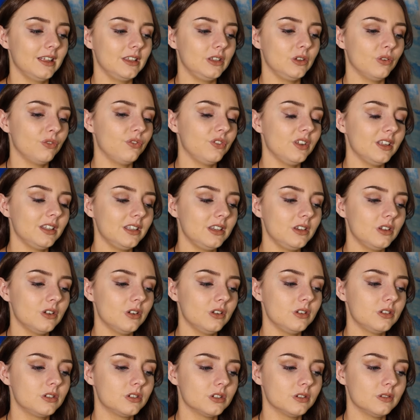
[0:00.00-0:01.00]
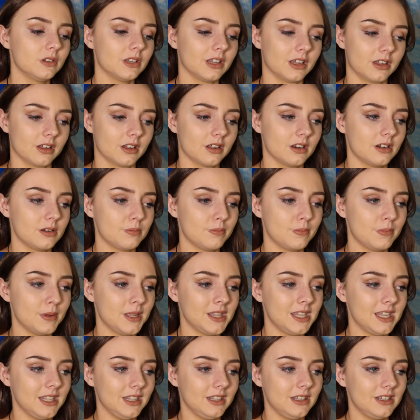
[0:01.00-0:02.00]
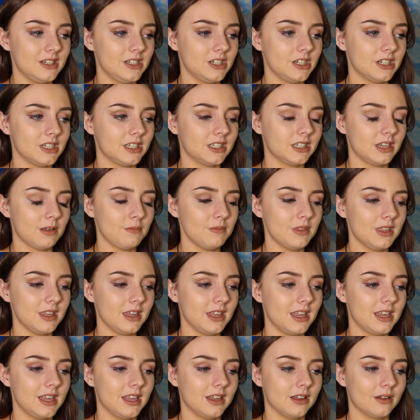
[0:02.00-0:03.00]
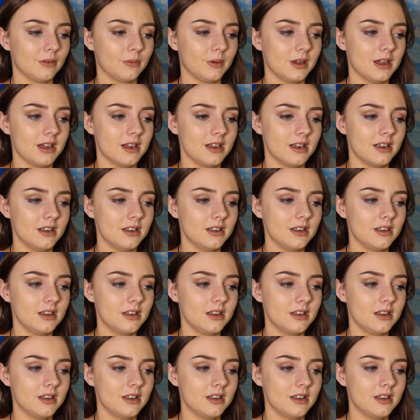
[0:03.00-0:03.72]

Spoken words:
you're feeling good, doing good, but then there's just something here where